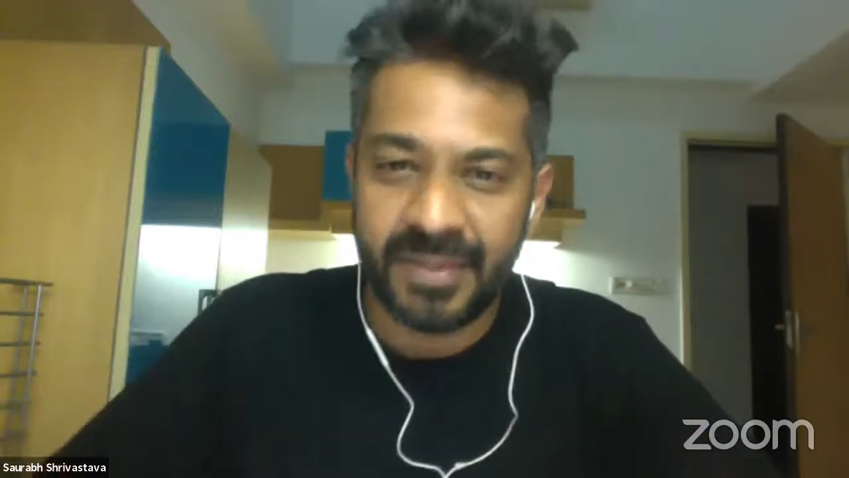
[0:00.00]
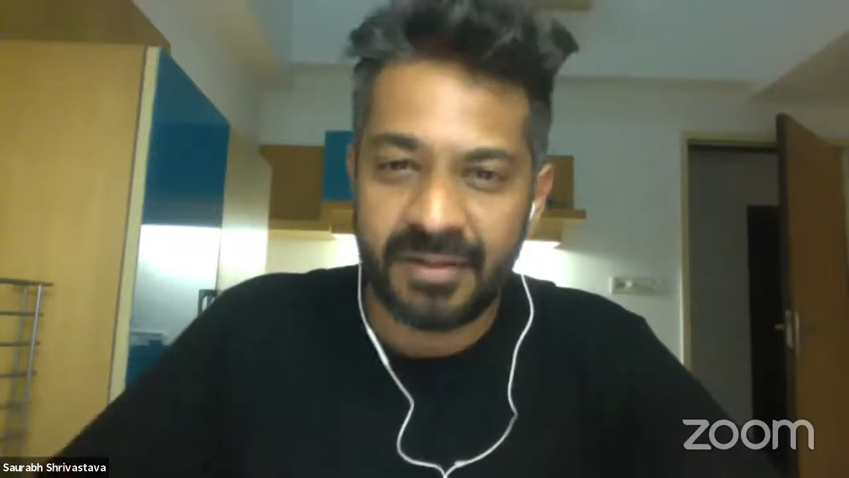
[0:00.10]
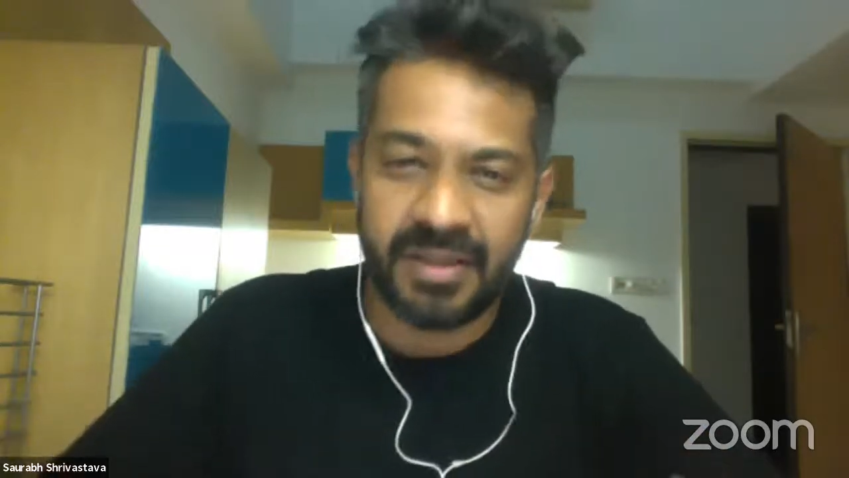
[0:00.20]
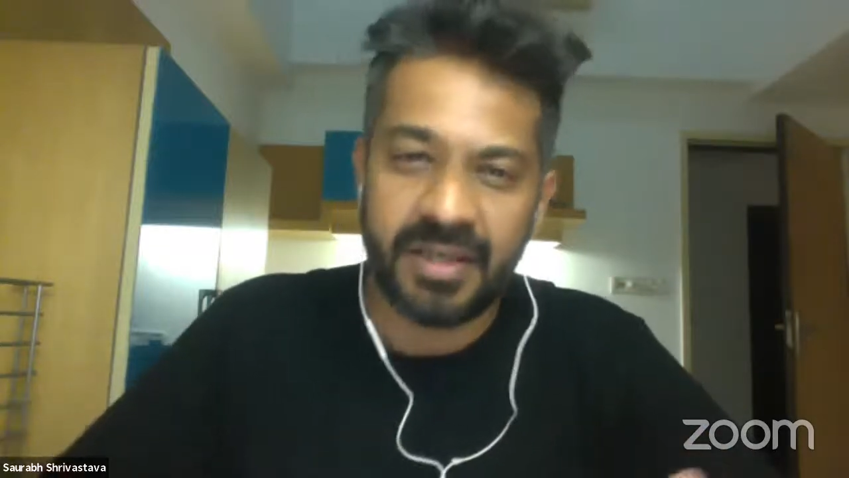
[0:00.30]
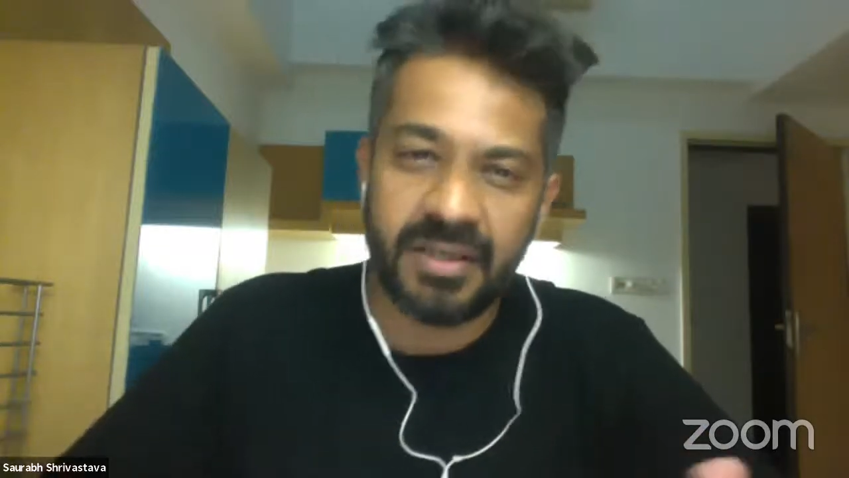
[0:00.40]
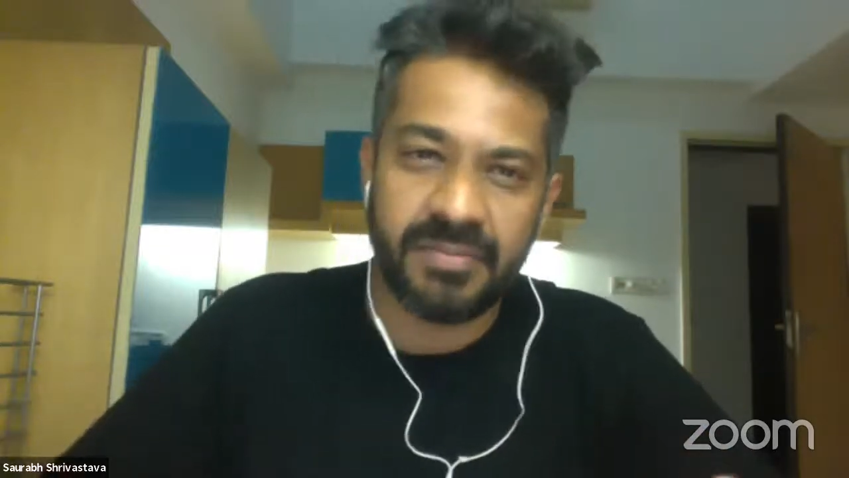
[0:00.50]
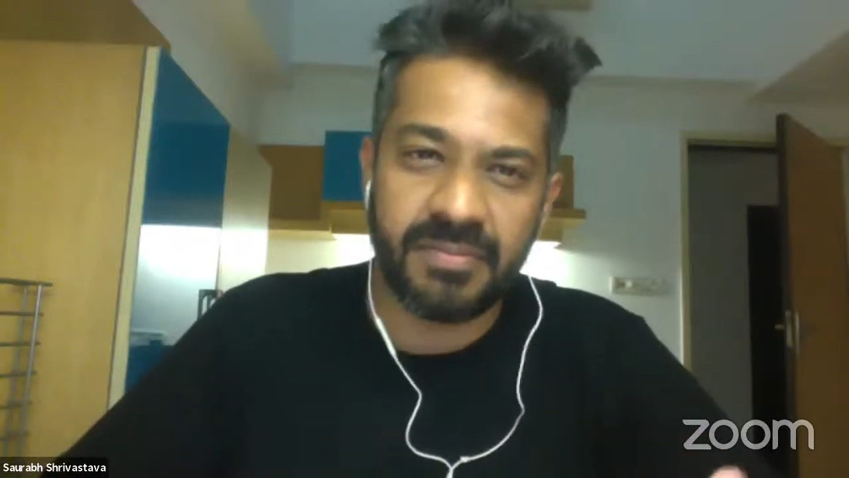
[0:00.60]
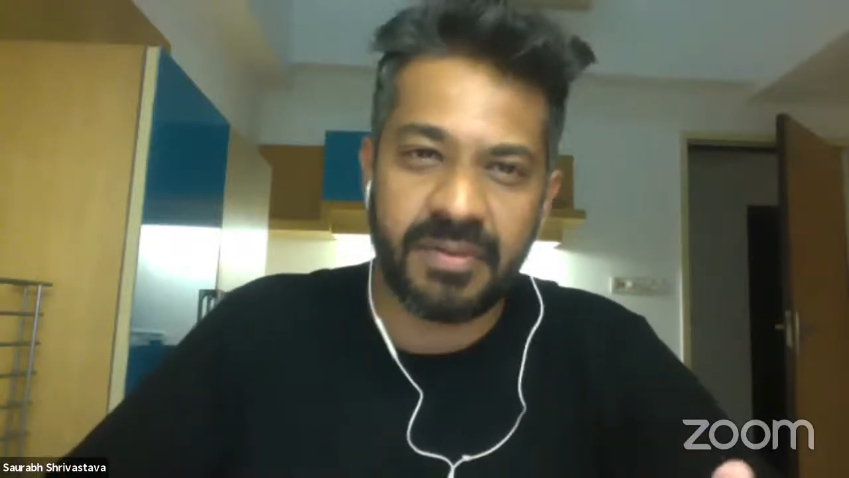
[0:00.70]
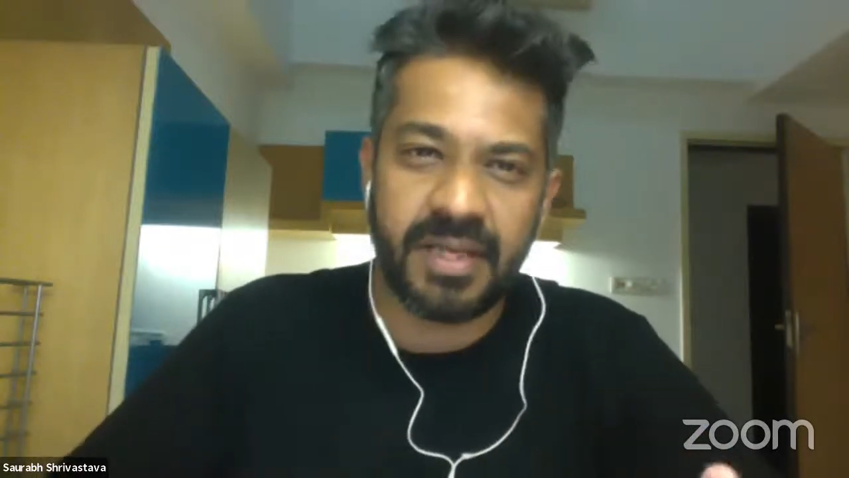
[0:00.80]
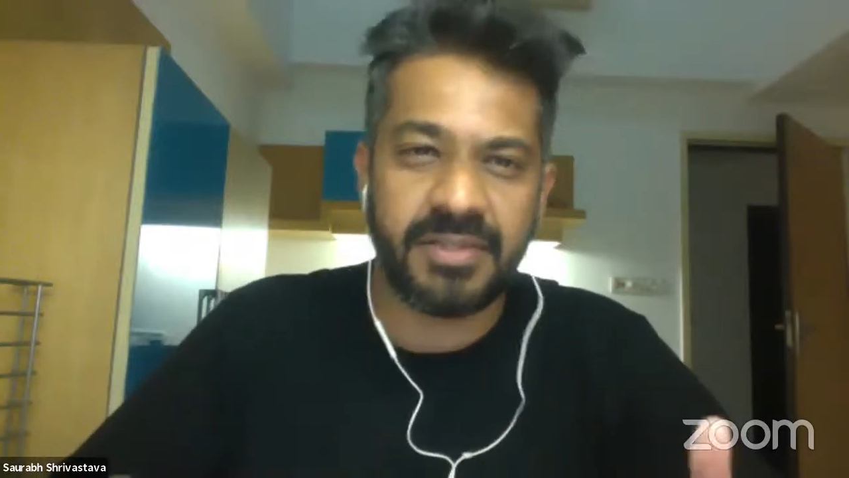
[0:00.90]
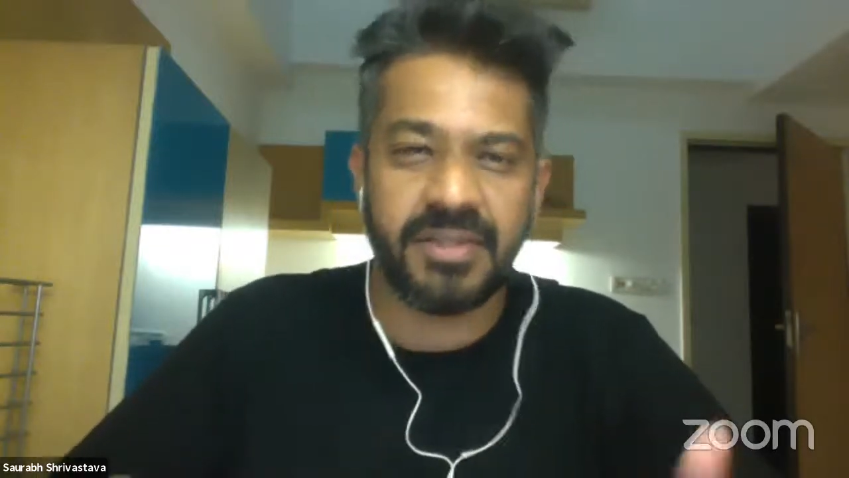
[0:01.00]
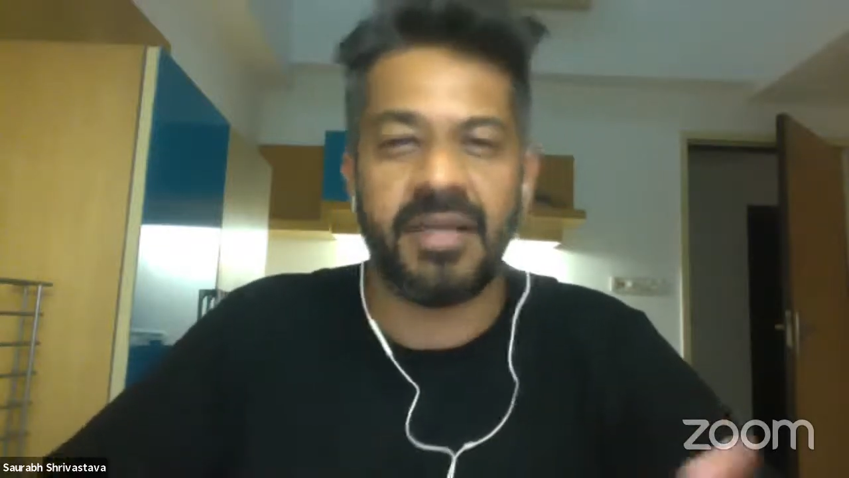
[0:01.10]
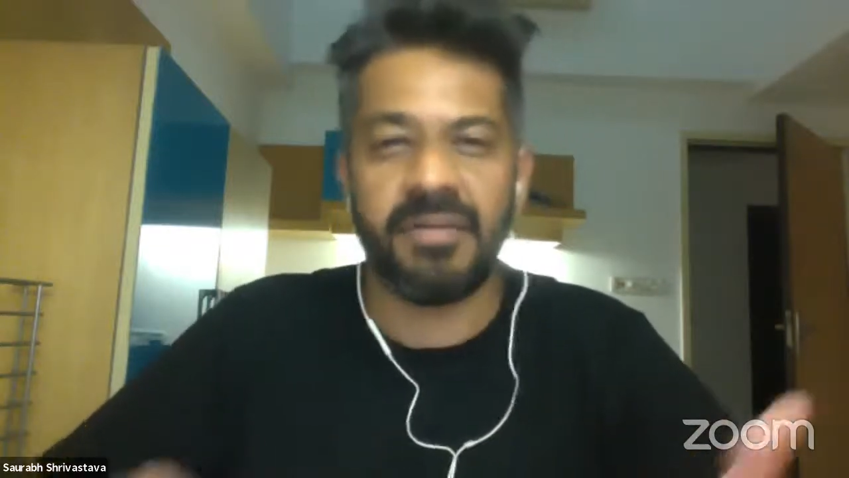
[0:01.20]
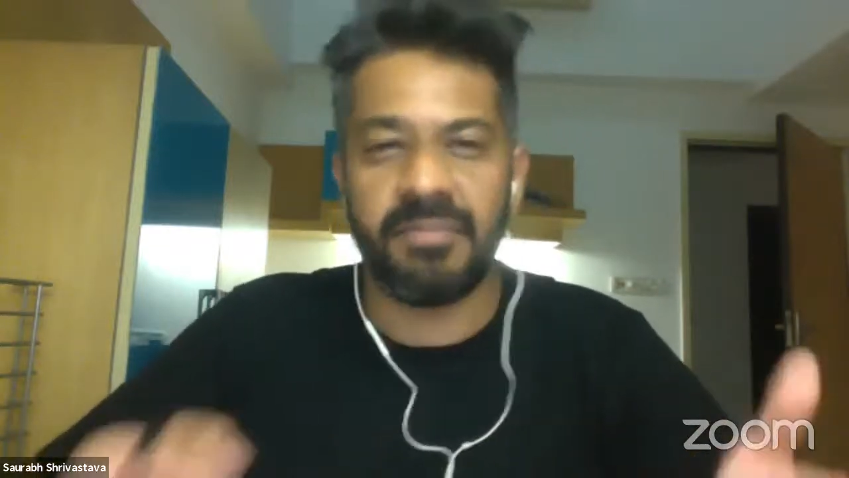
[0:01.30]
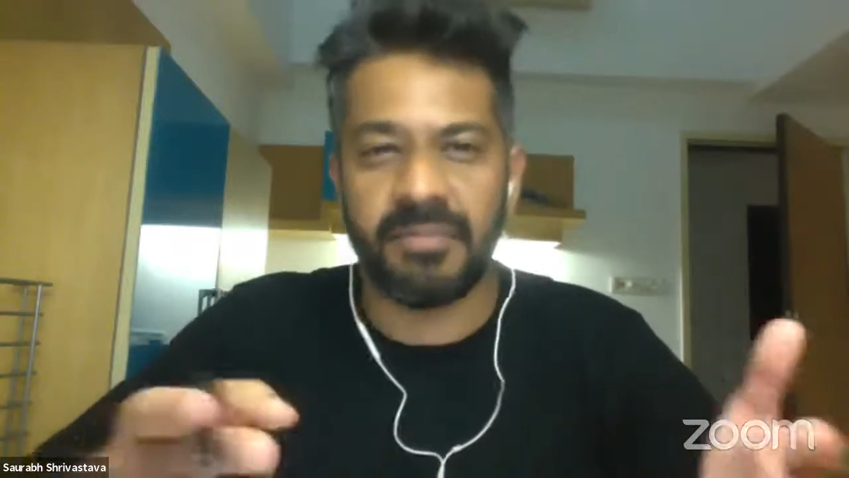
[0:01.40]
When it comes like
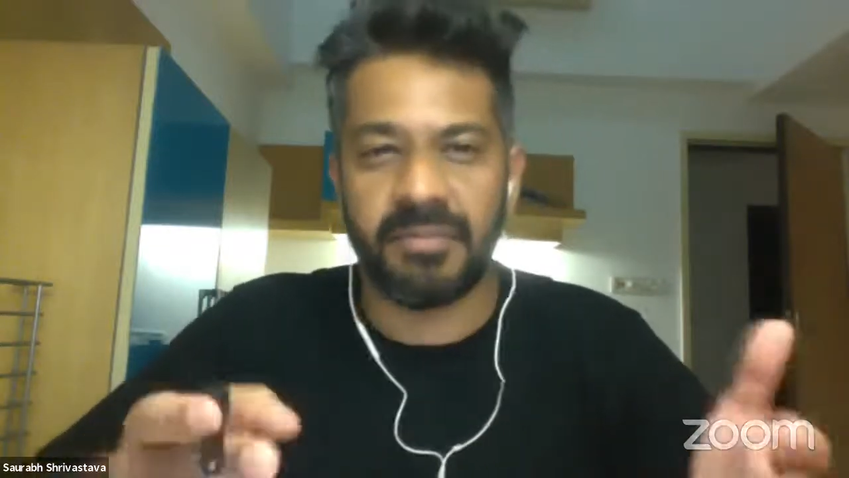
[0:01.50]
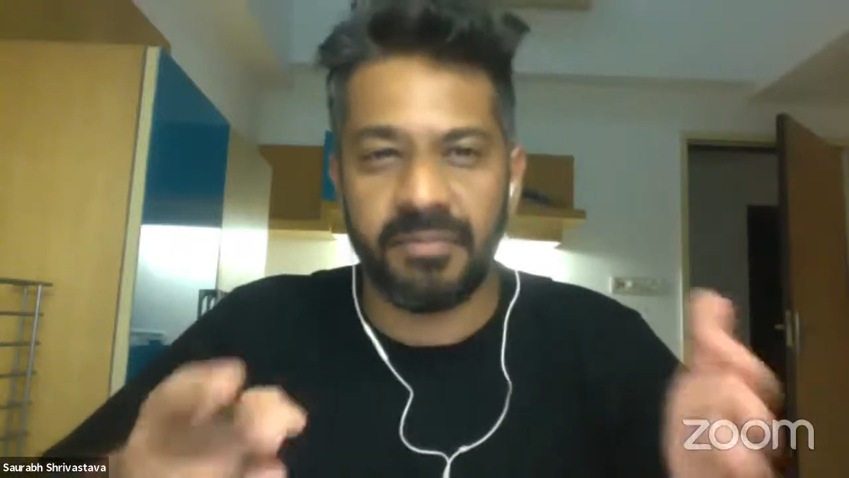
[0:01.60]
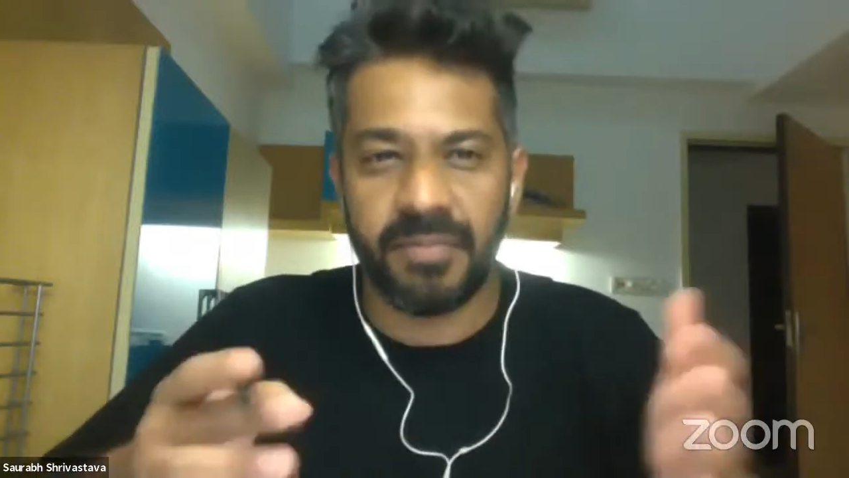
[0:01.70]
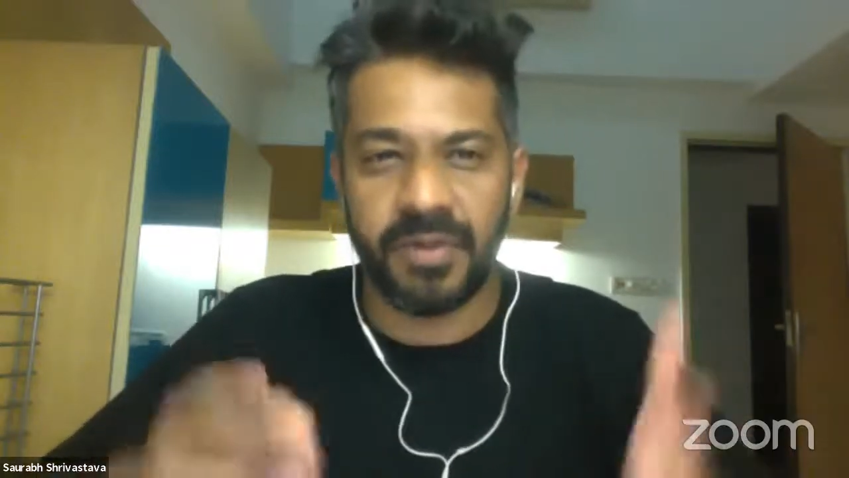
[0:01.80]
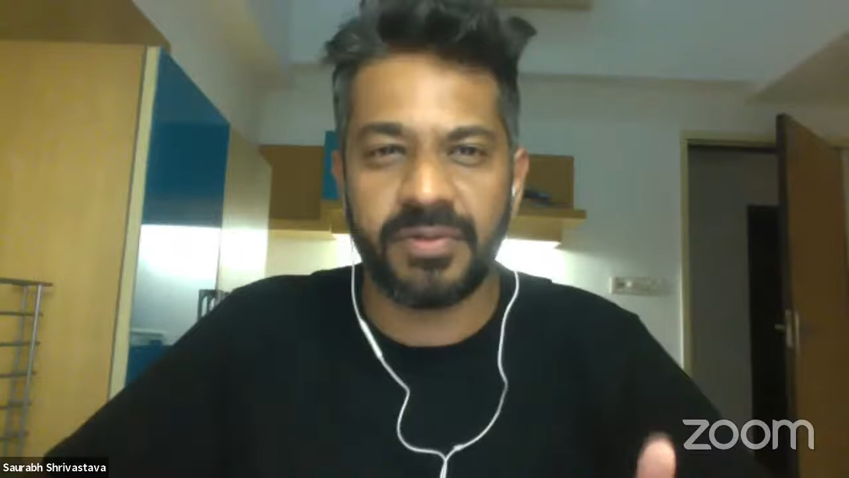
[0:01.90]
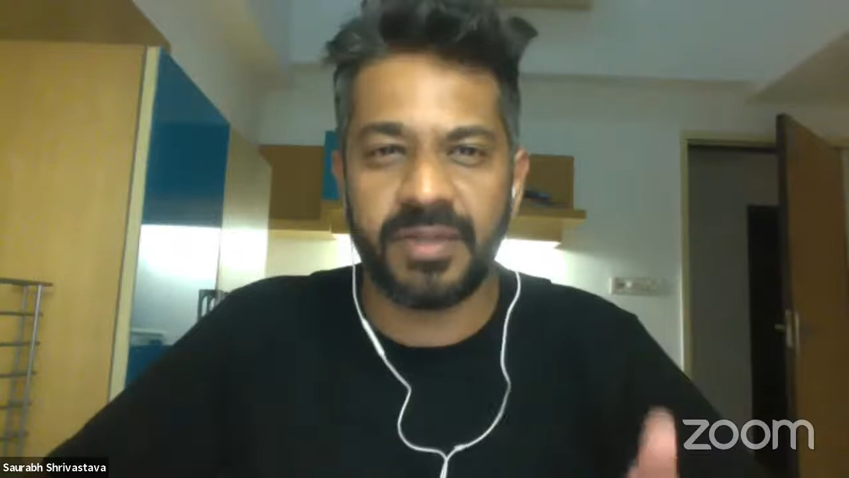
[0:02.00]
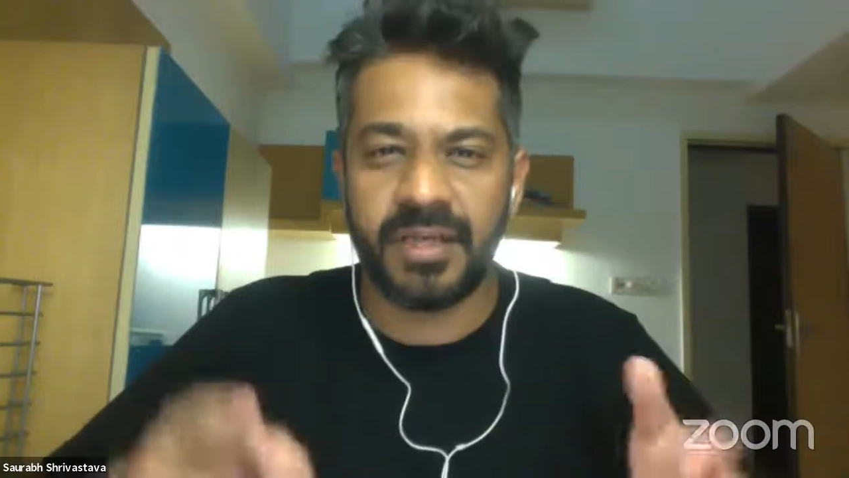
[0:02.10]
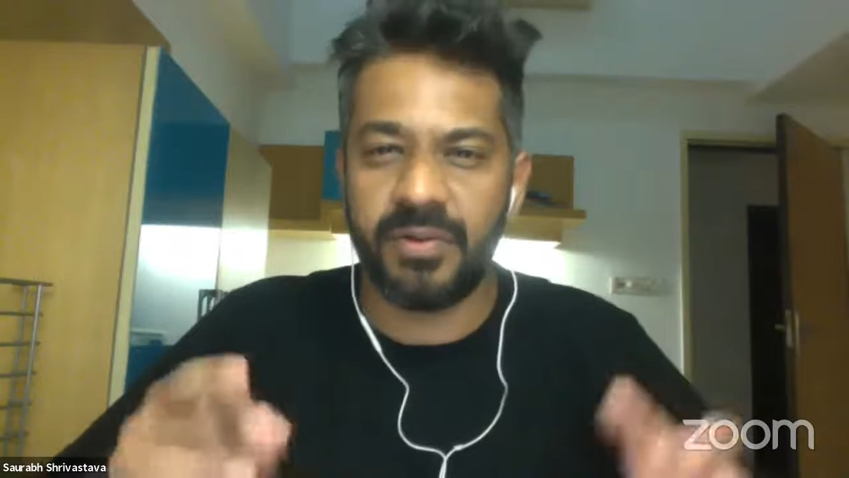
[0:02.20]
sharing music,